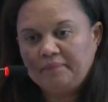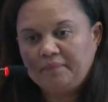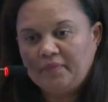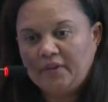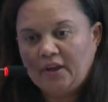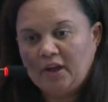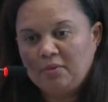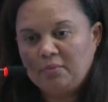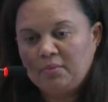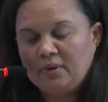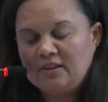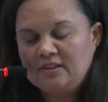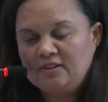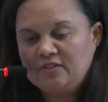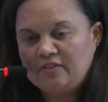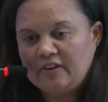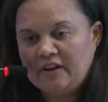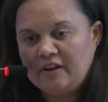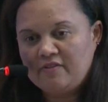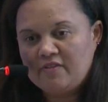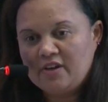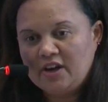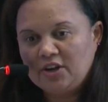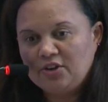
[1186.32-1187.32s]
NYBase
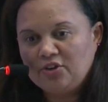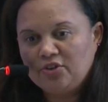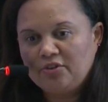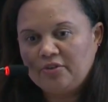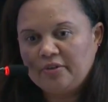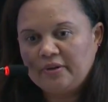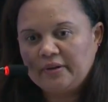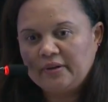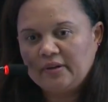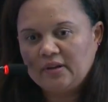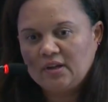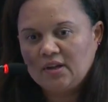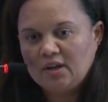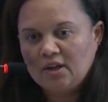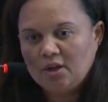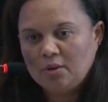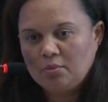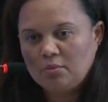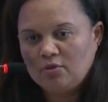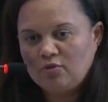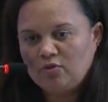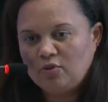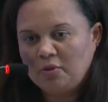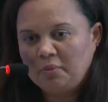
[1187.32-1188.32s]
500,
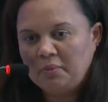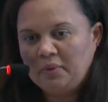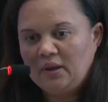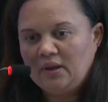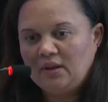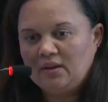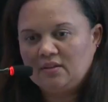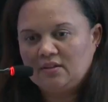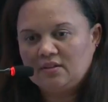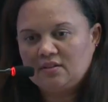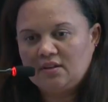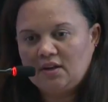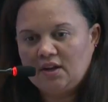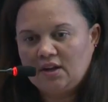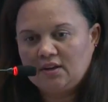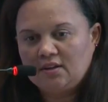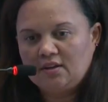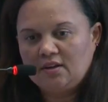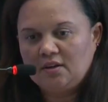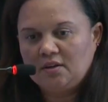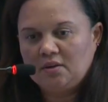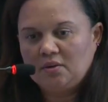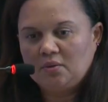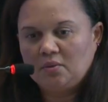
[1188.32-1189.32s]
performing
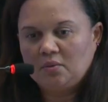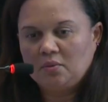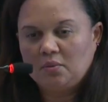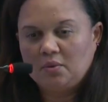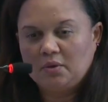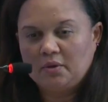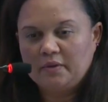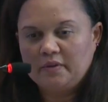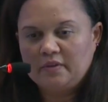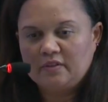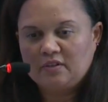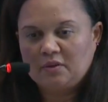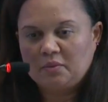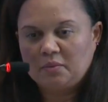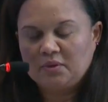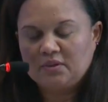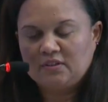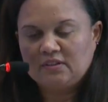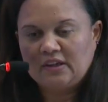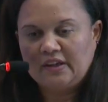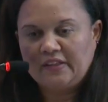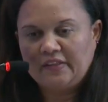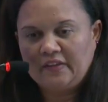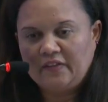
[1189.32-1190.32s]
slightly worse, I would
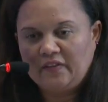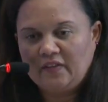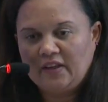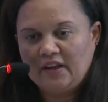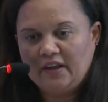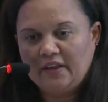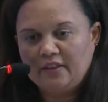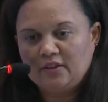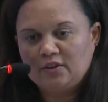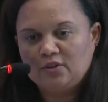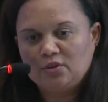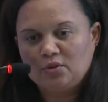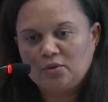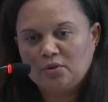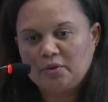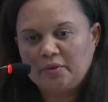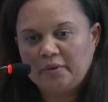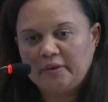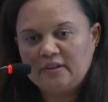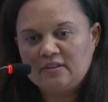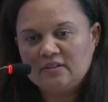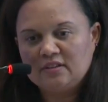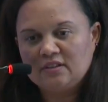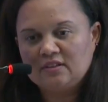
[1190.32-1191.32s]
say, than the other two
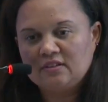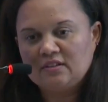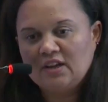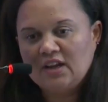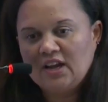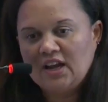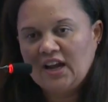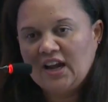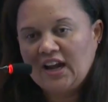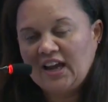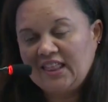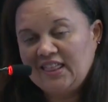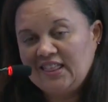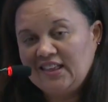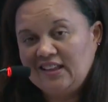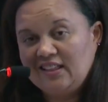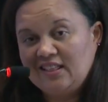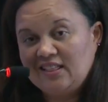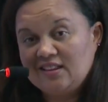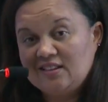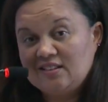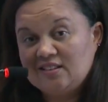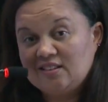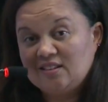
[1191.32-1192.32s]
greases. I
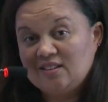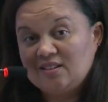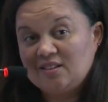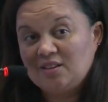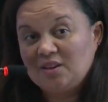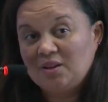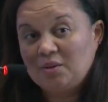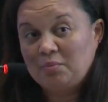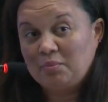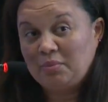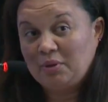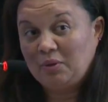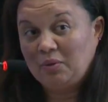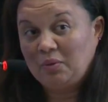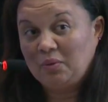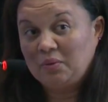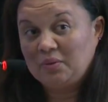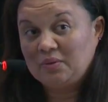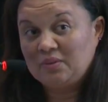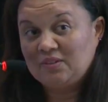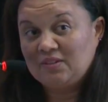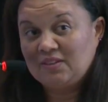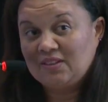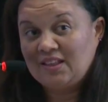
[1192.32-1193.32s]
think this is
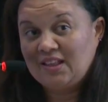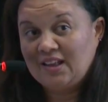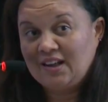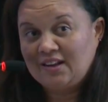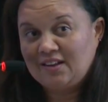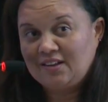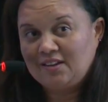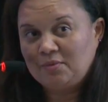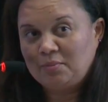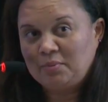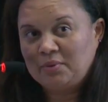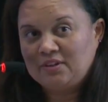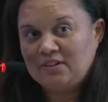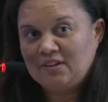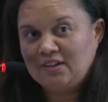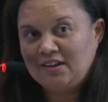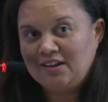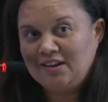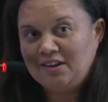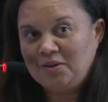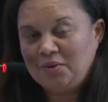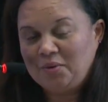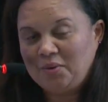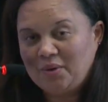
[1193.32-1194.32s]
because that
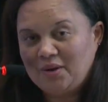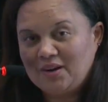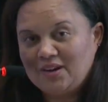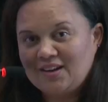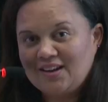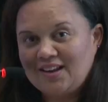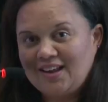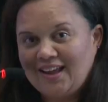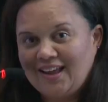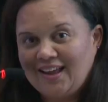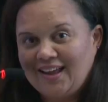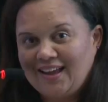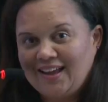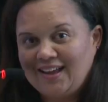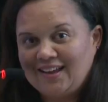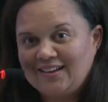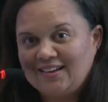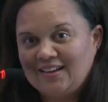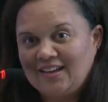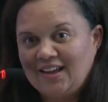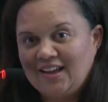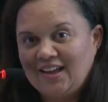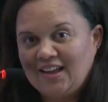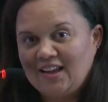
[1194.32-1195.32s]
particular oil
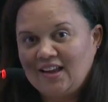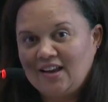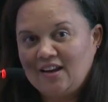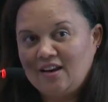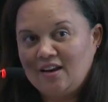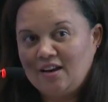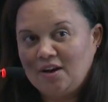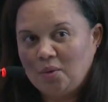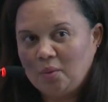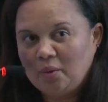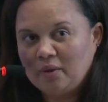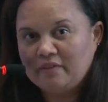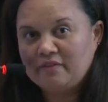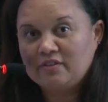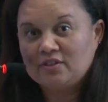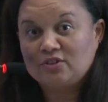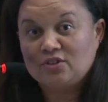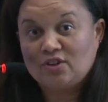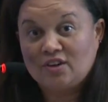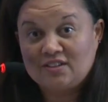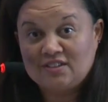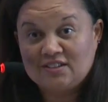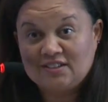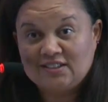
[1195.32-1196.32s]
had a lower
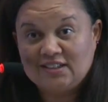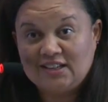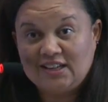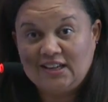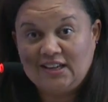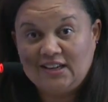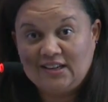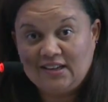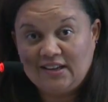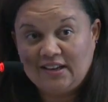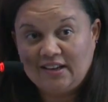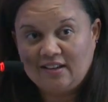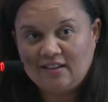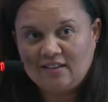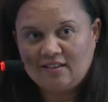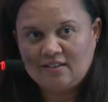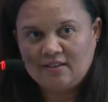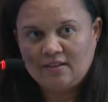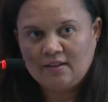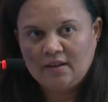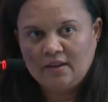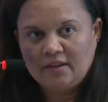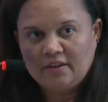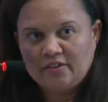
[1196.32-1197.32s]
viscosity
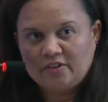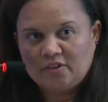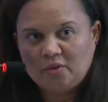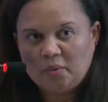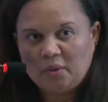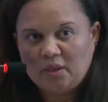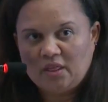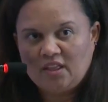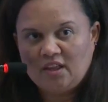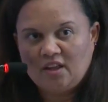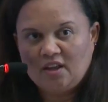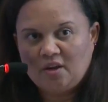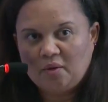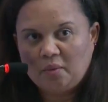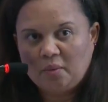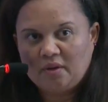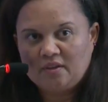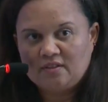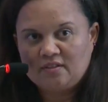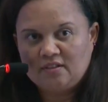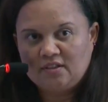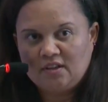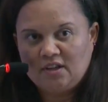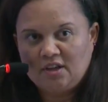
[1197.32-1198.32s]
index, so I think
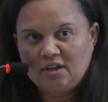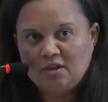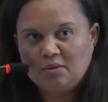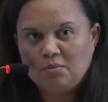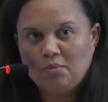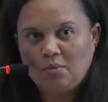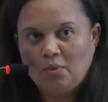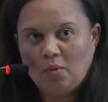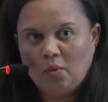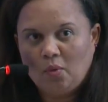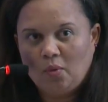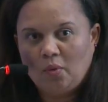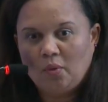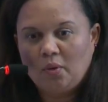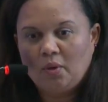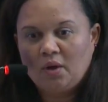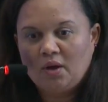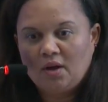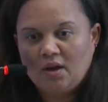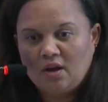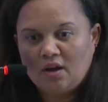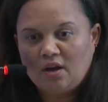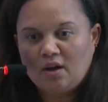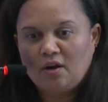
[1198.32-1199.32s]
we're seeing more
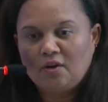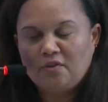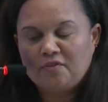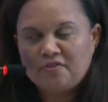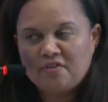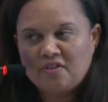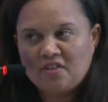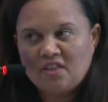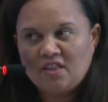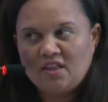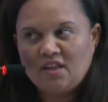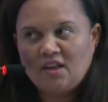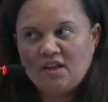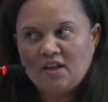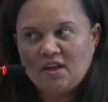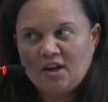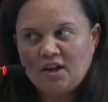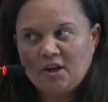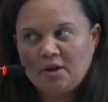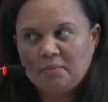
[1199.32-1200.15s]
of the